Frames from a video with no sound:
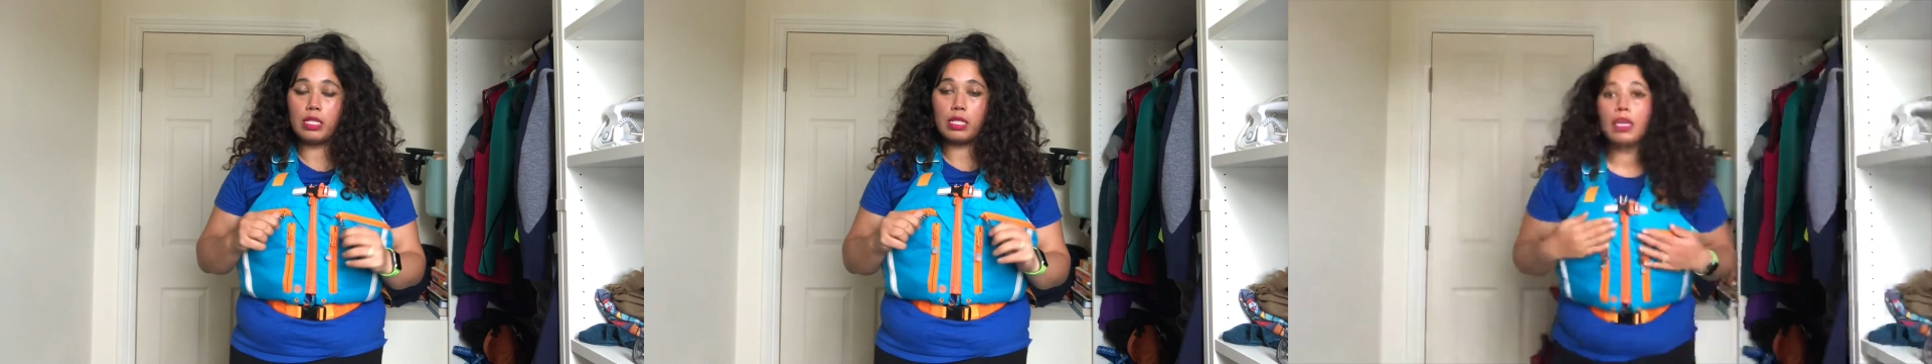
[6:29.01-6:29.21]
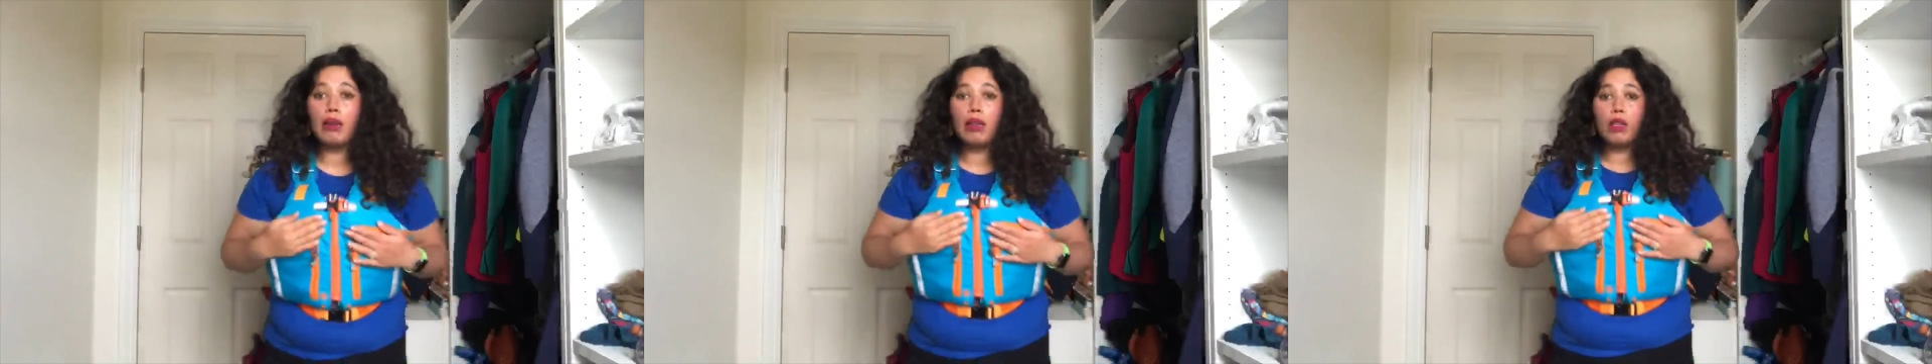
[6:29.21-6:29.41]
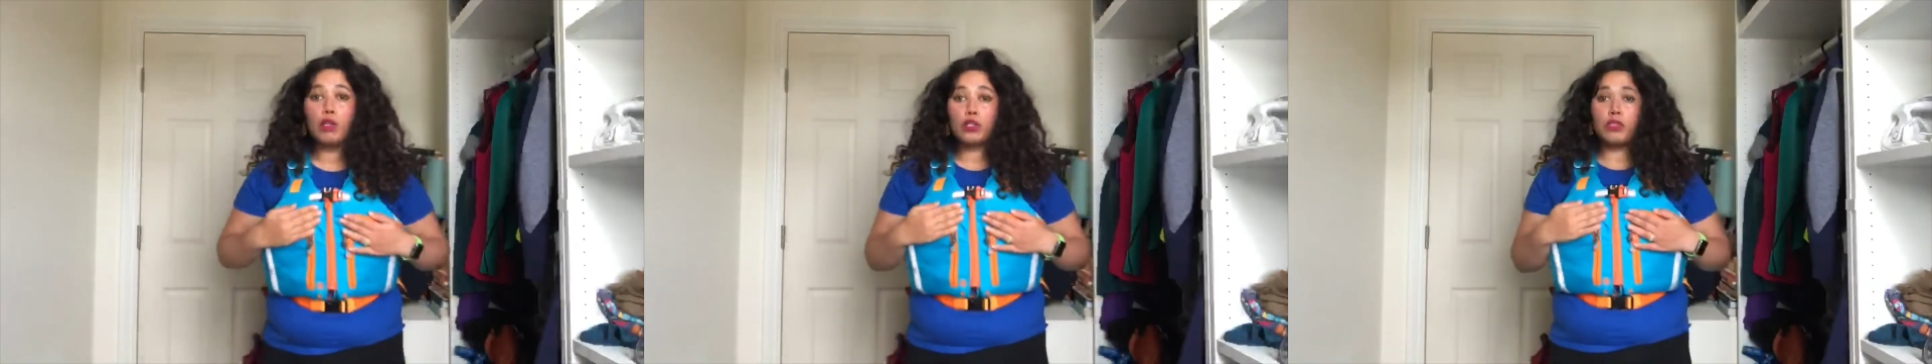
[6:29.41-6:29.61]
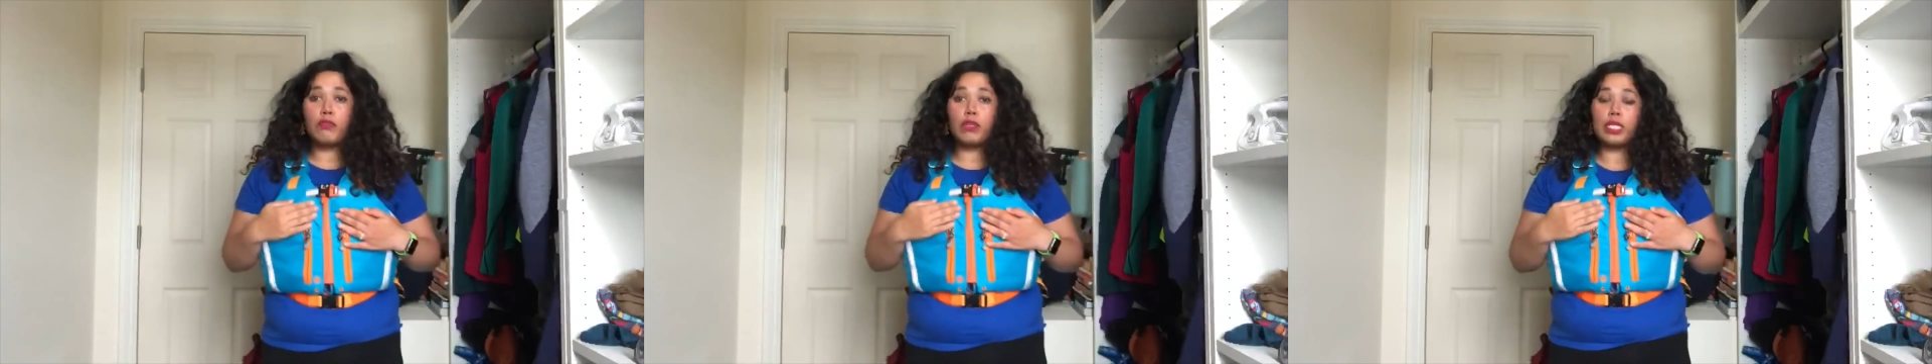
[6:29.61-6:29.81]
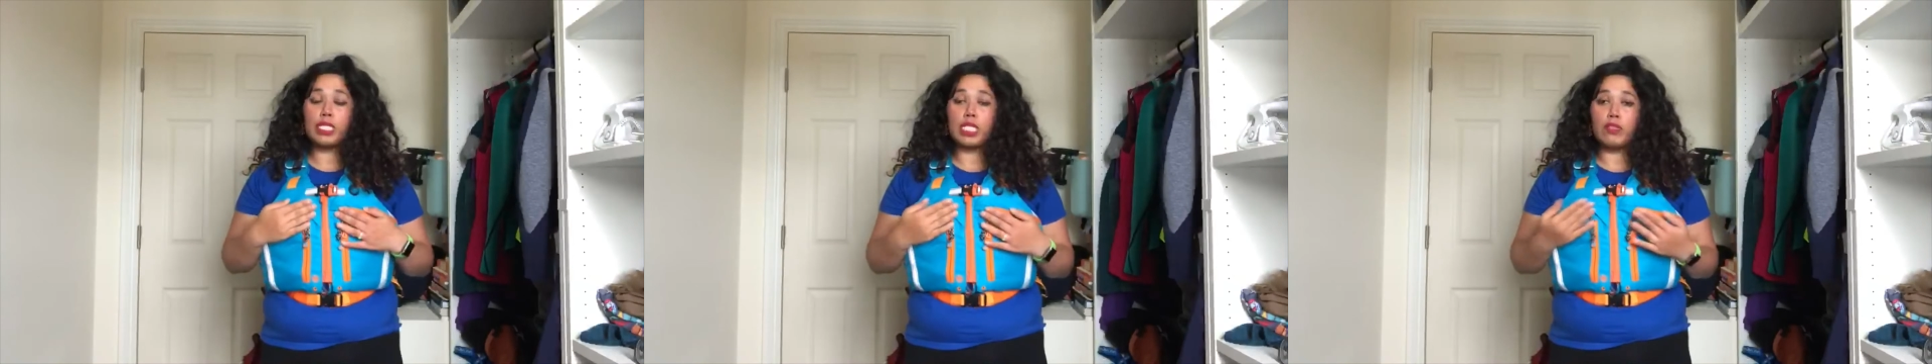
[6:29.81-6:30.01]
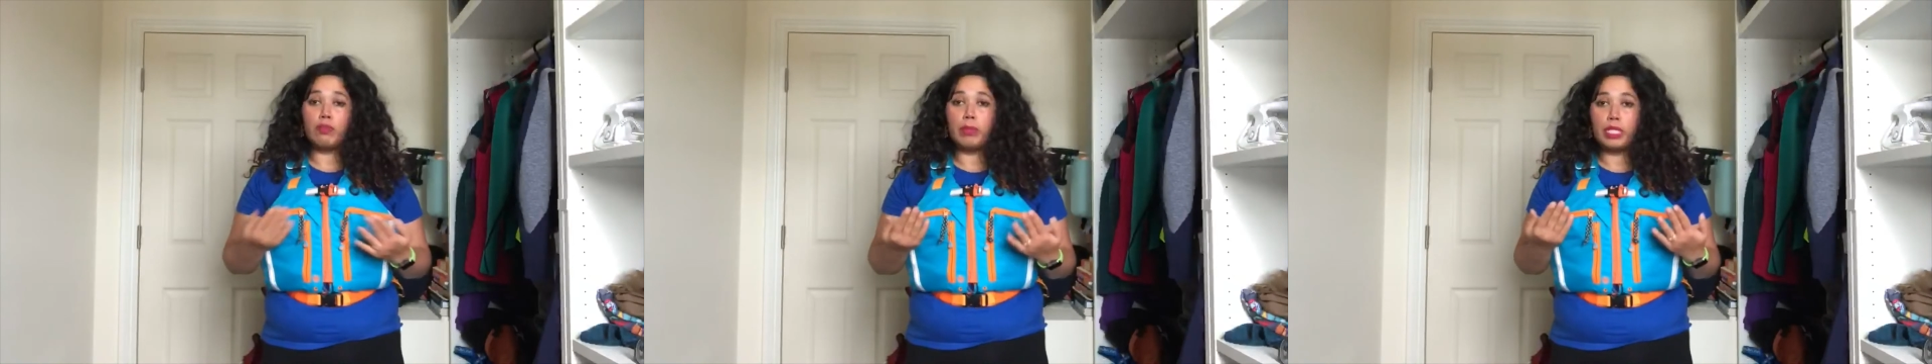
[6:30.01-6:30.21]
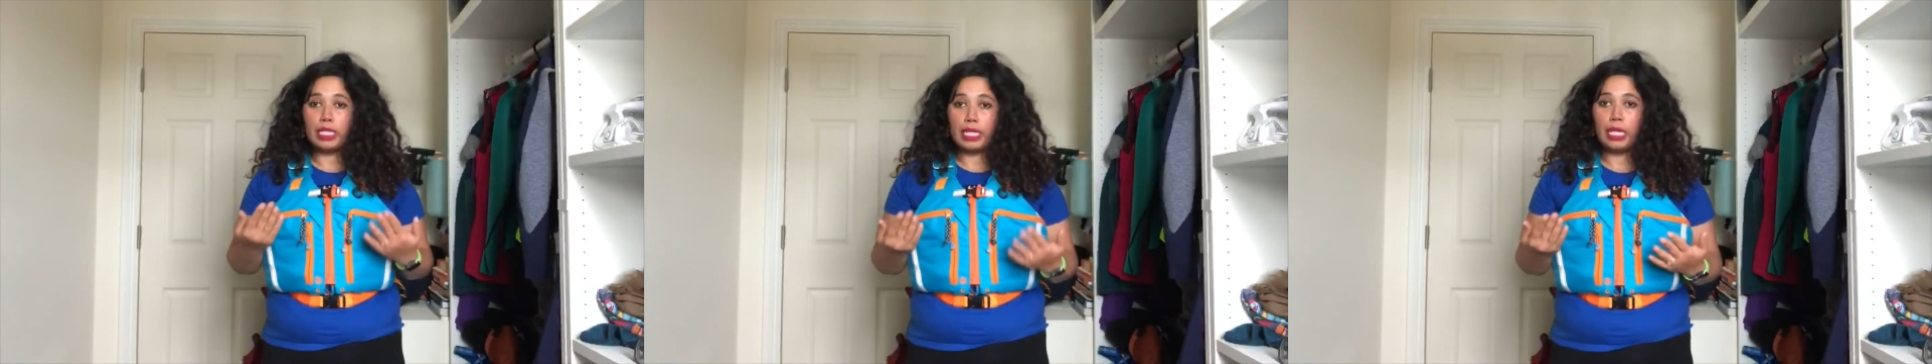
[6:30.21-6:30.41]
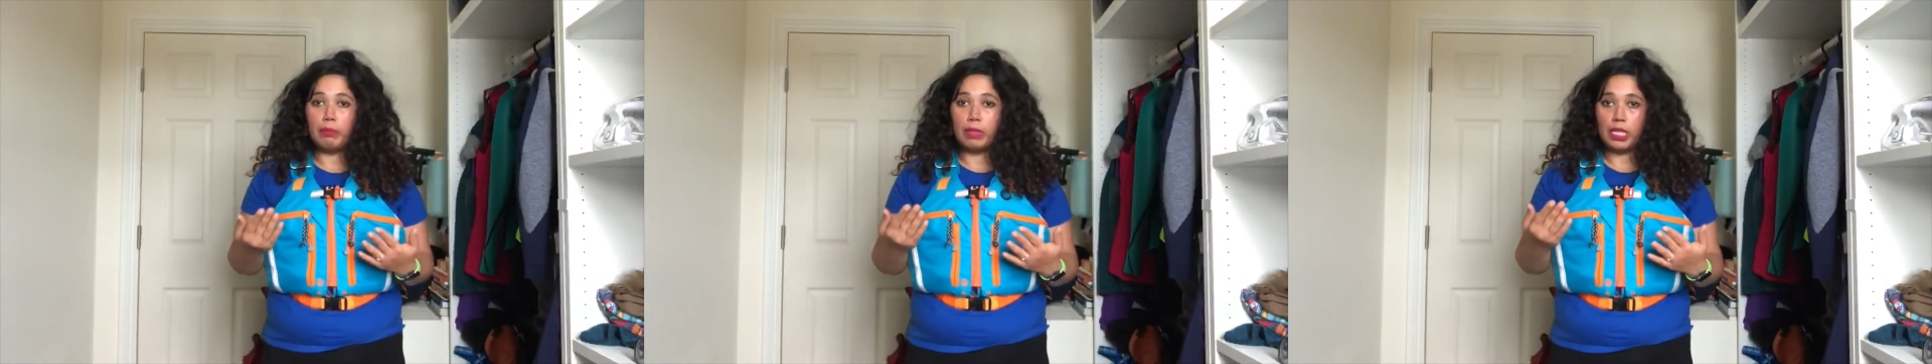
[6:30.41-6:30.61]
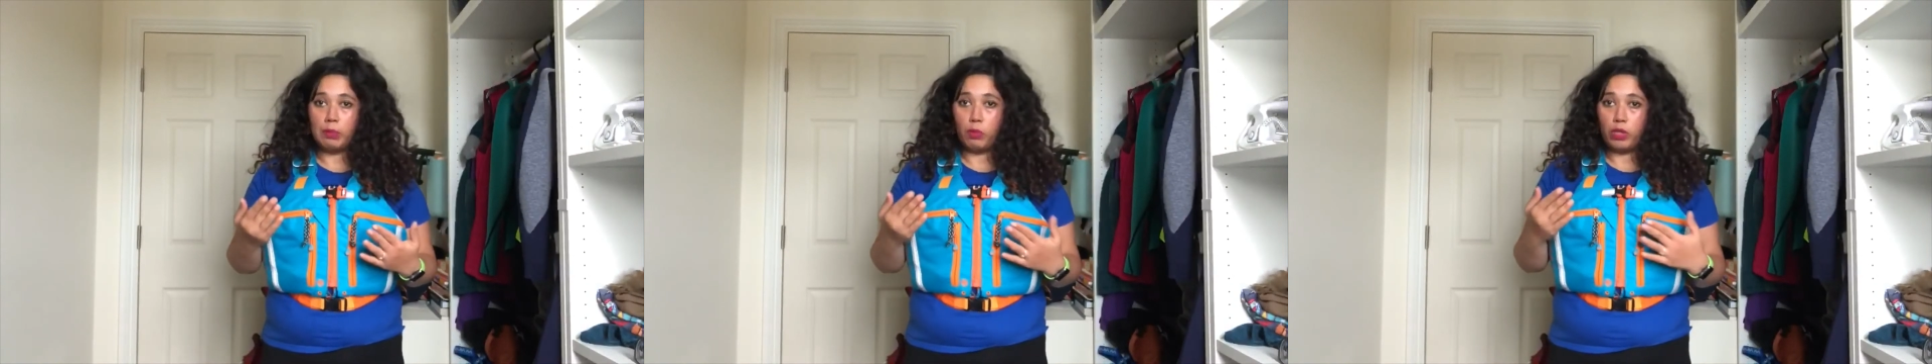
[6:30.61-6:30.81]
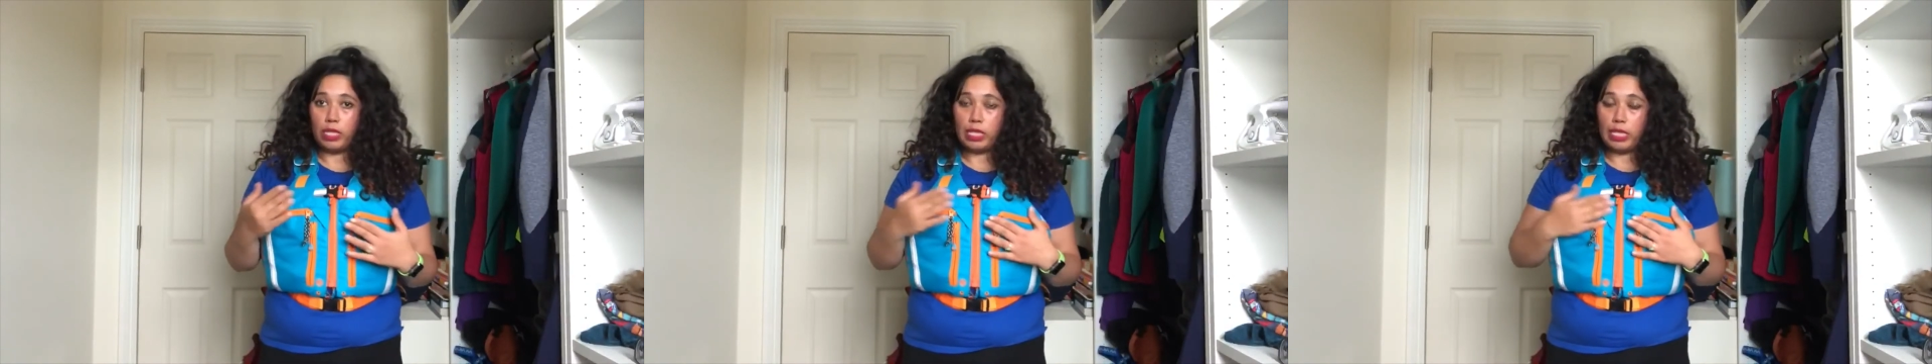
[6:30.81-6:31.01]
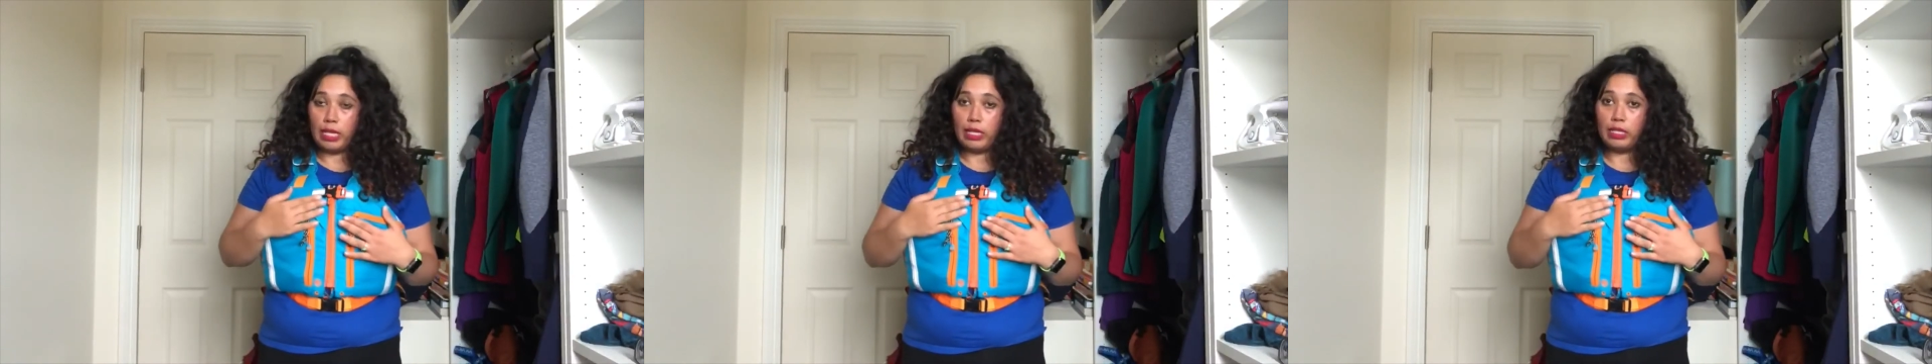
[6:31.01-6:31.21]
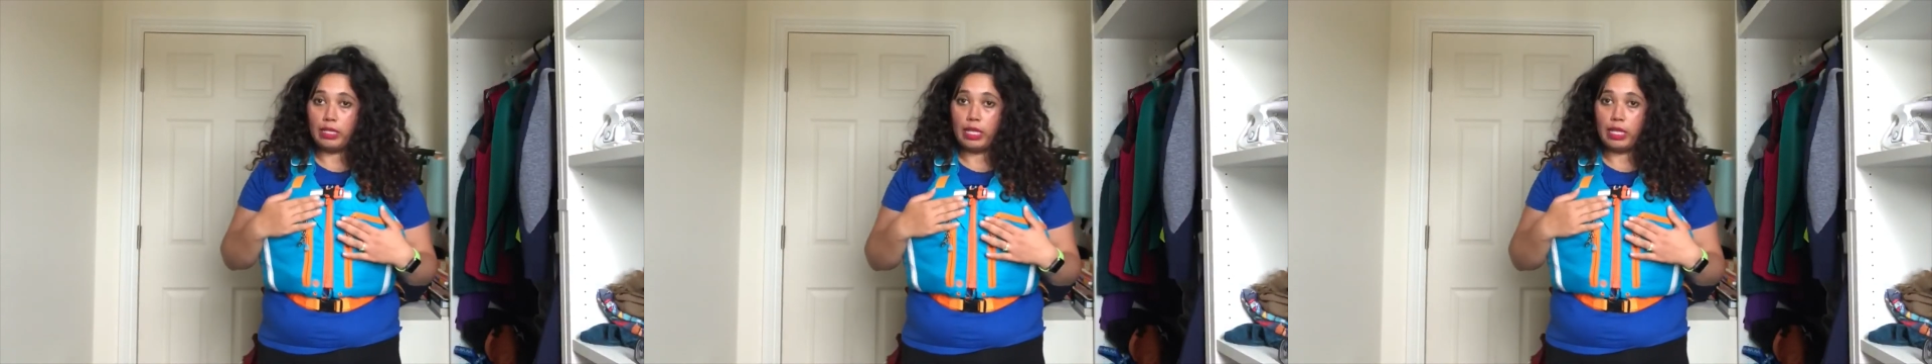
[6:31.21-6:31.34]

There are lots of reasons for me to keep this buoyancy aid,